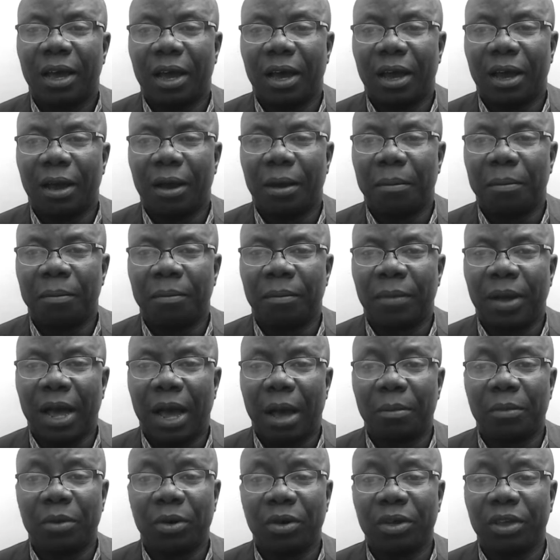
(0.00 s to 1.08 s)
um
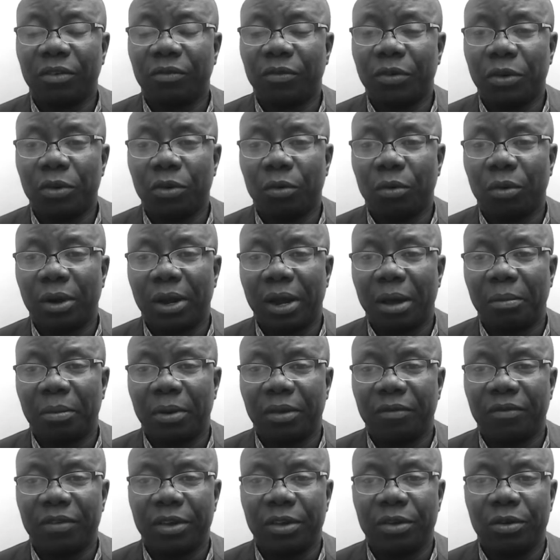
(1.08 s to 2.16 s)
i'm not giving you what i'm
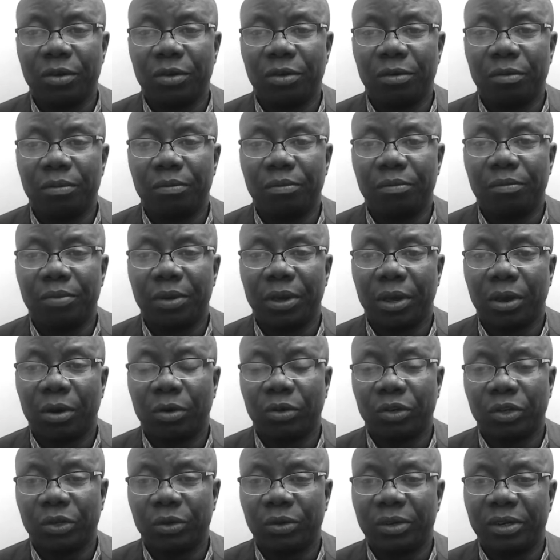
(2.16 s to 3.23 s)
giving you
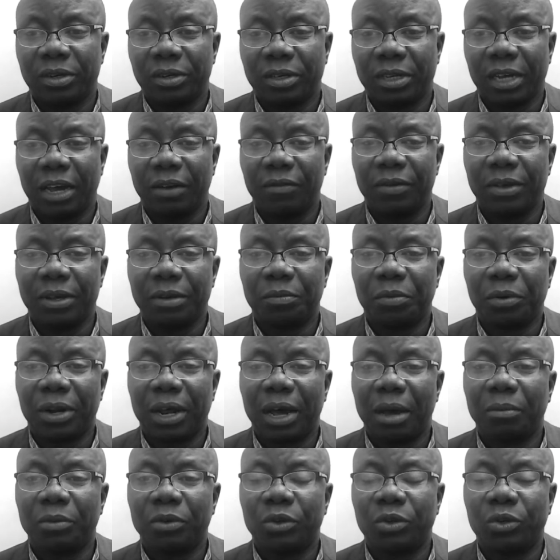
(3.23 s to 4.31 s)
because you deserve it but
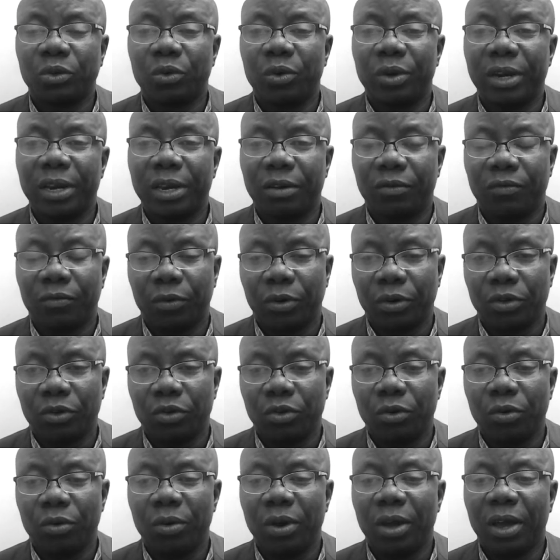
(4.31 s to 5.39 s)
i'm doing it for
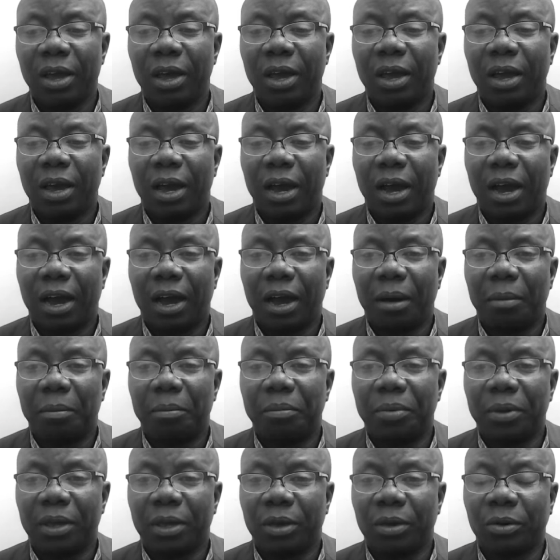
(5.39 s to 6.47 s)
you uh
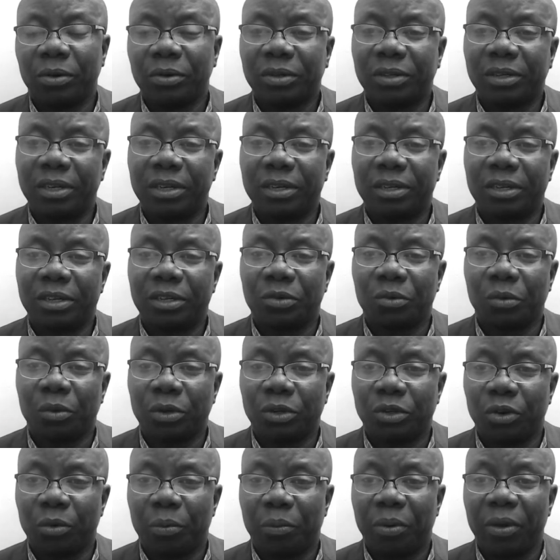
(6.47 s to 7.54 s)
because this is
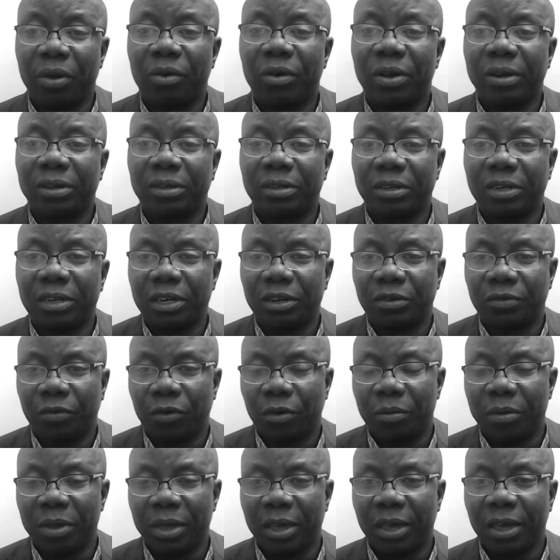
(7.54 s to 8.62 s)
what your parents did
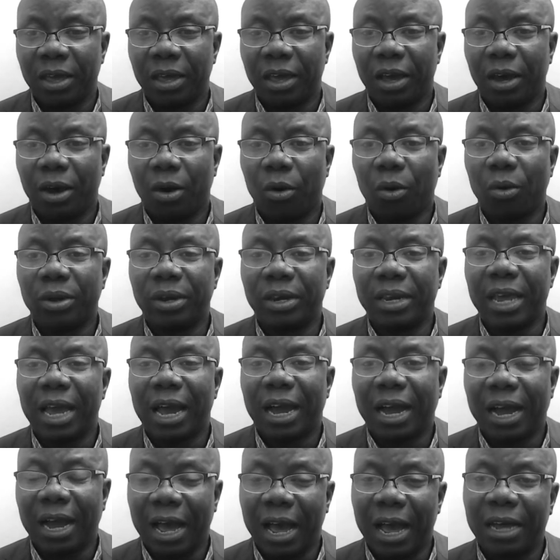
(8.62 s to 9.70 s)
for me on the
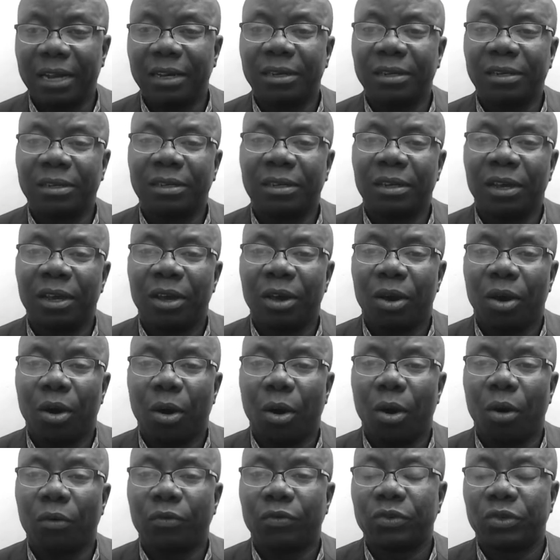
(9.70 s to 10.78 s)
account
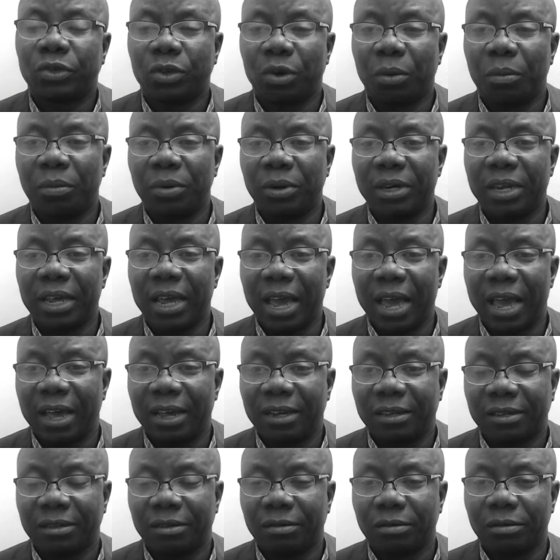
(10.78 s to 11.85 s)
of somebody
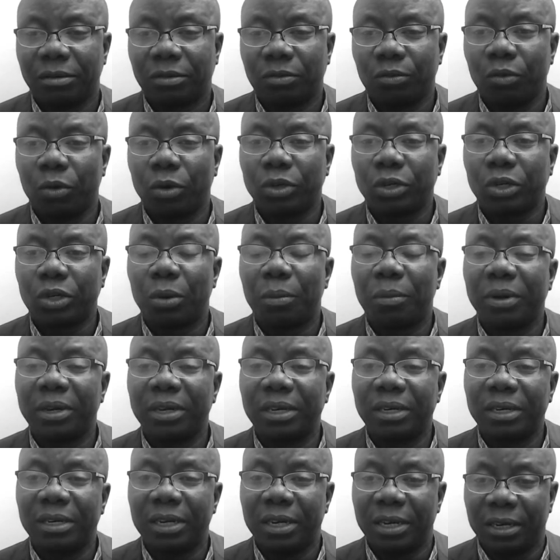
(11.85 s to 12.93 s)
else what
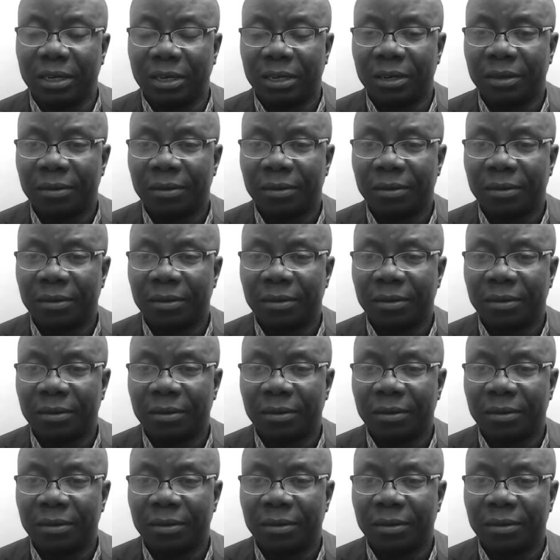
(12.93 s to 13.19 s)
somebody did